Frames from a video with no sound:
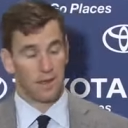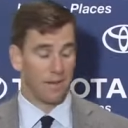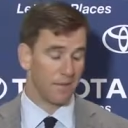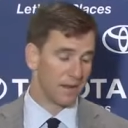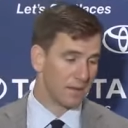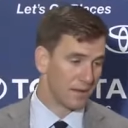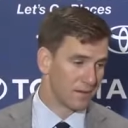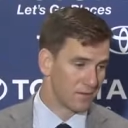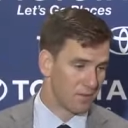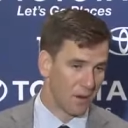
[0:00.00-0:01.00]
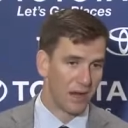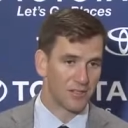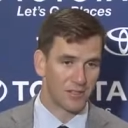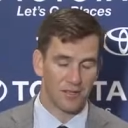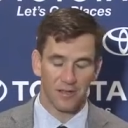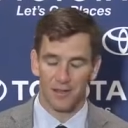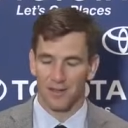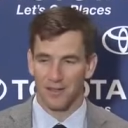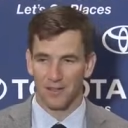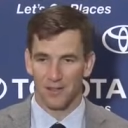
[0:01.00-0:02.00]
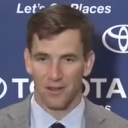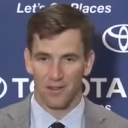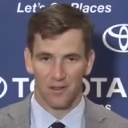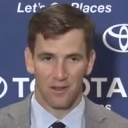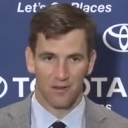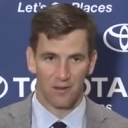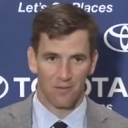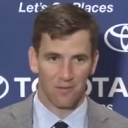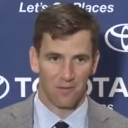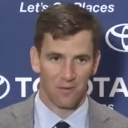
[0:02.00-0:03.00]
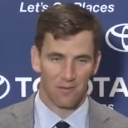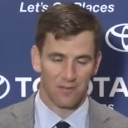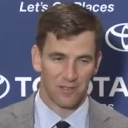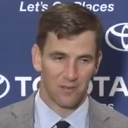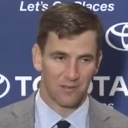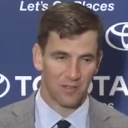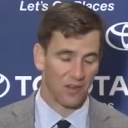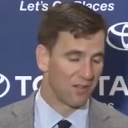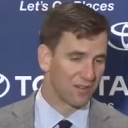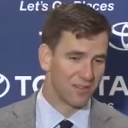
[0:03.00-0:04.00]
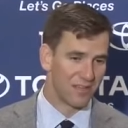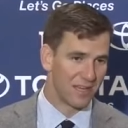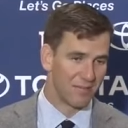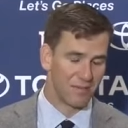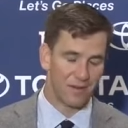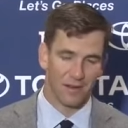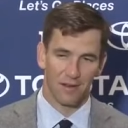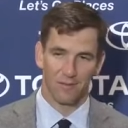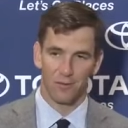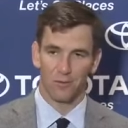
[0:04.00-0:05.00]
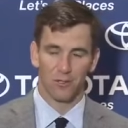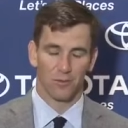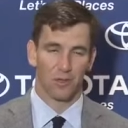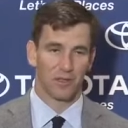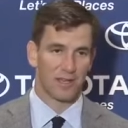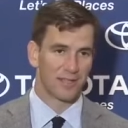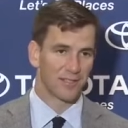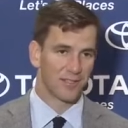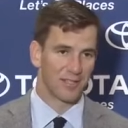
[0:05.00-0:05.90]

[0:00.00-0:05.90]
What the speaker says: Yeah, surprising. I thought still have a good team, doing some good things.